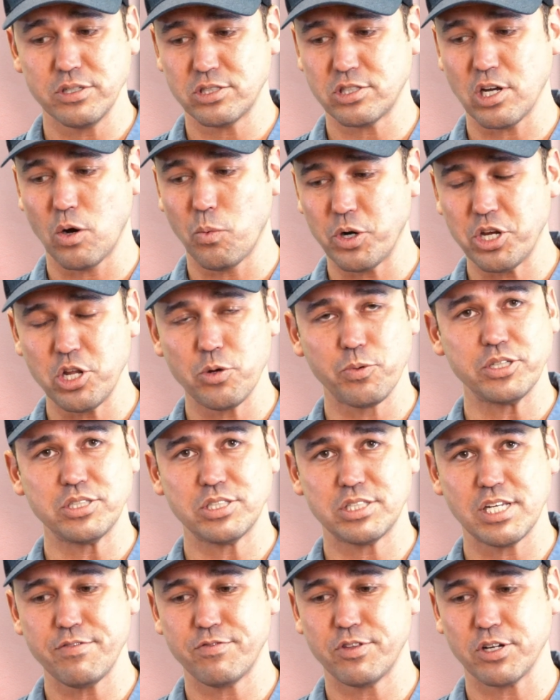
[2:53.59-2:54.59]
So when you
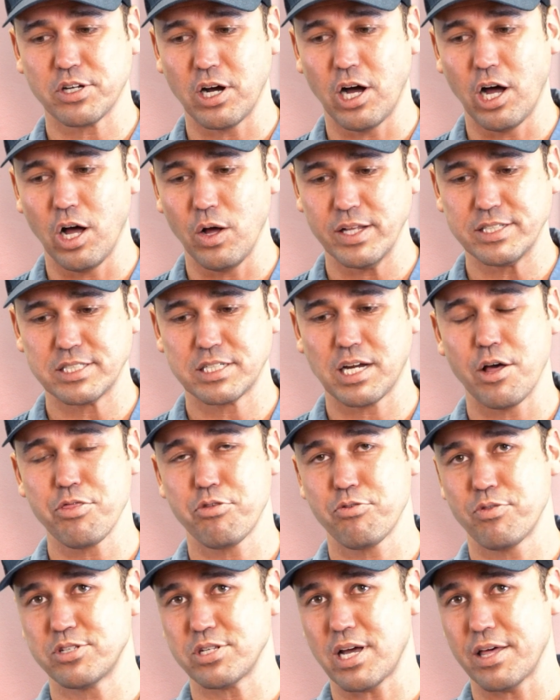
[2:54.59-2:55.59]
receive the call, it's gone
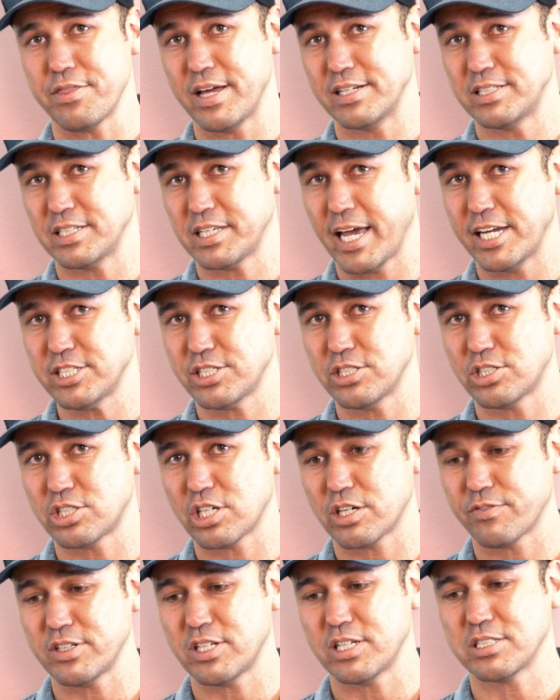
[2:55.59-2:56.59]
through this authentication
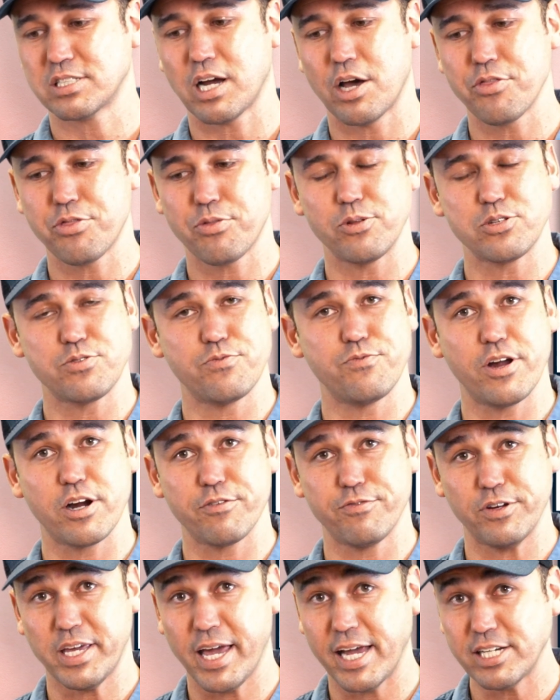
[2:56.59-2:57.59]
service, it's gone through this
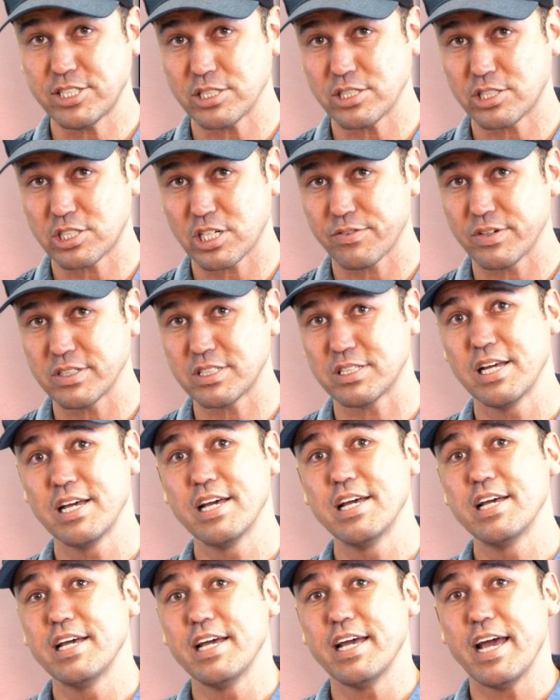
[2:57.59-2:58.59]
verification service,
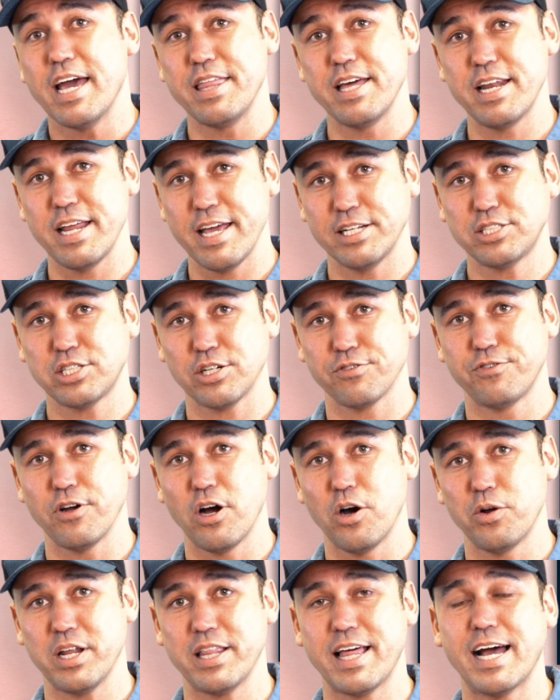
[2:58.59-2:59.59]
and then it hits your
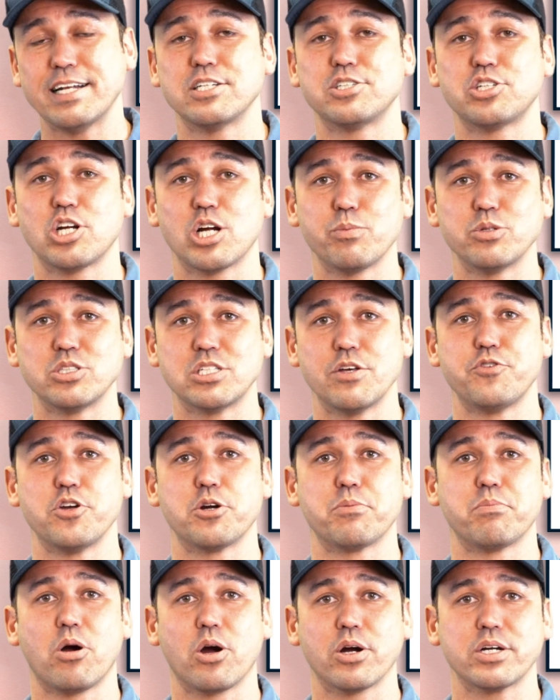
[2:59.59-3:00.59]
phone, and that determines if
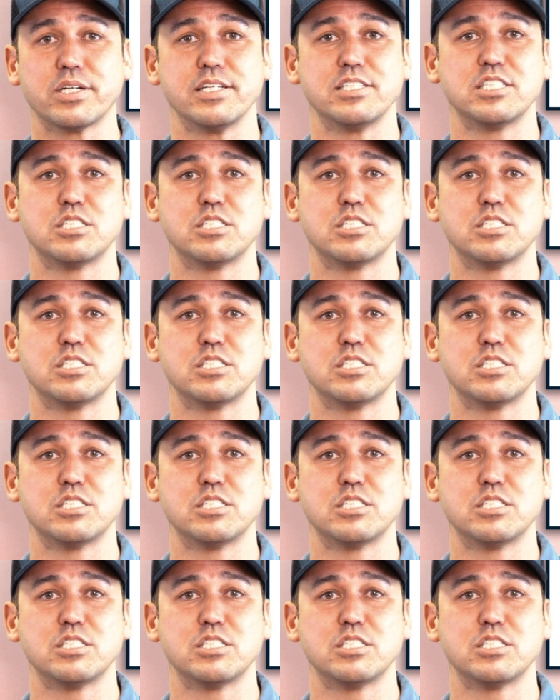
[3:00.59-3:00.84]
you're marked as